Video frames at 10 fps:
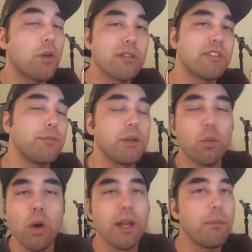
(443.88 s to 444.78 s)
um, and
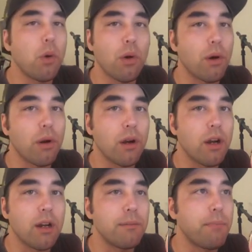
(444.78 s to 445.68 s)
of course, it'd be way
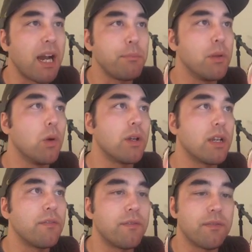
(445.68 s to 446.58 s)
more uh,
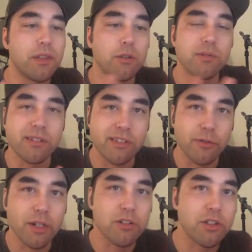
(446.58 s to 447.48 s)
mind blowing if
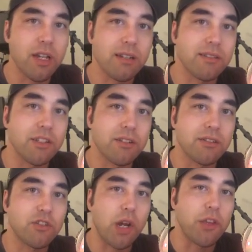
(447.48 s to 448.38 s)
it was just
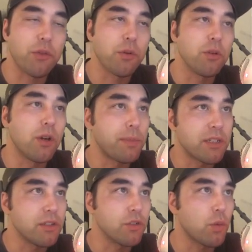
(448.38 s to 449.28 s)
300,000 years straight
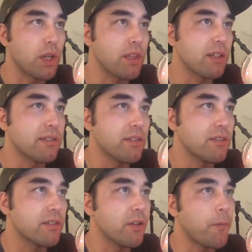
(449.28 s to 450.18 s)
through up until
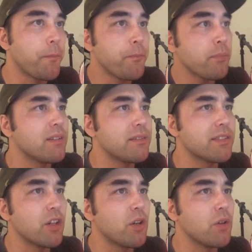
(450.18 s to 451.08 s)
20,000 years ago.
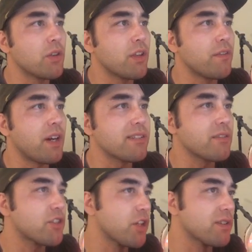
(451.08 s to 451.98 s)
So the
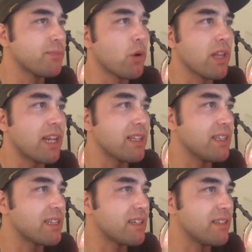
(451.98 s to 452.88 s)
fossils show it's more likely
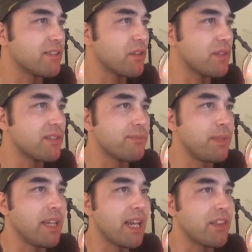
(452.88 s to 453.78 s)
that Denisovans
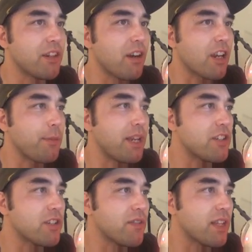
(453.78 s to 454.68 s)
began their
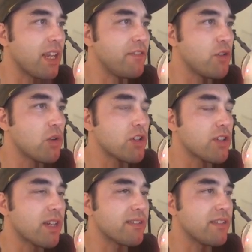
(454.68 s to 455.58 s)
occupation of the cave
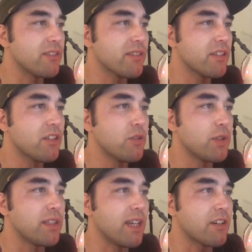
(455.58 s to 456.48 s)
200,000 years ago,
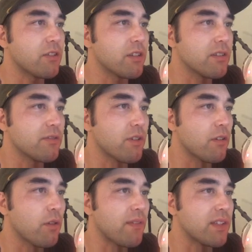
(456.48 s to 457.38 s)
with Neanderthals
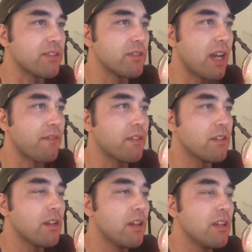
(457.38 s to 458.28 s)
arriving soon
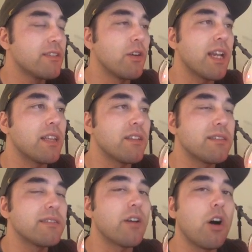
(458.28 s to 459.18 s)
after. So again,
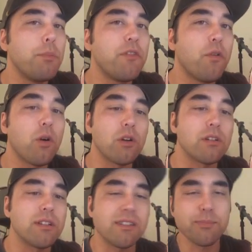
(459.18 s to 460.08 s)
this is all before
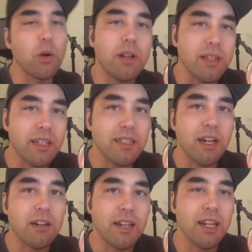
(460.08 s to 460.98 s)
exploring the
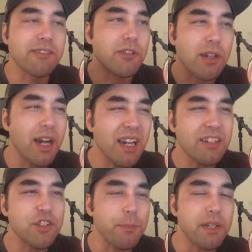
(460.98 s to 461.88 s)
entire cave. So they're kind
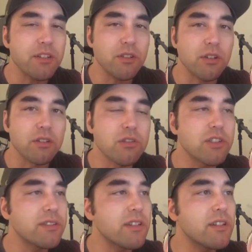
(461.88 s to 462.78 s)
of jumping to
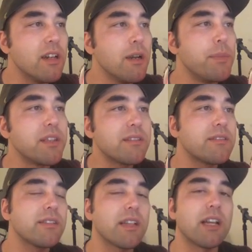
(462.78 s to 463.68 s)
conclusions here, but this
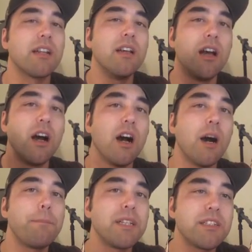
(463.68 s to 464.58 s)
is, again,
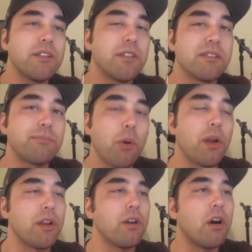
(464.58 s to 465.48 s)
up until this
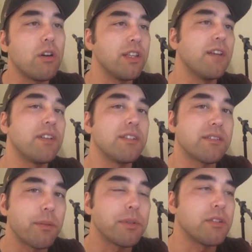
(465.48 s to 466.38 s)
point, all the
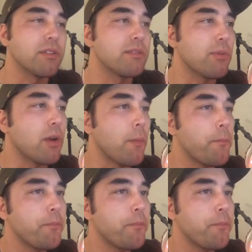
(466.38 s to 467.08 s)
evidence up until this point.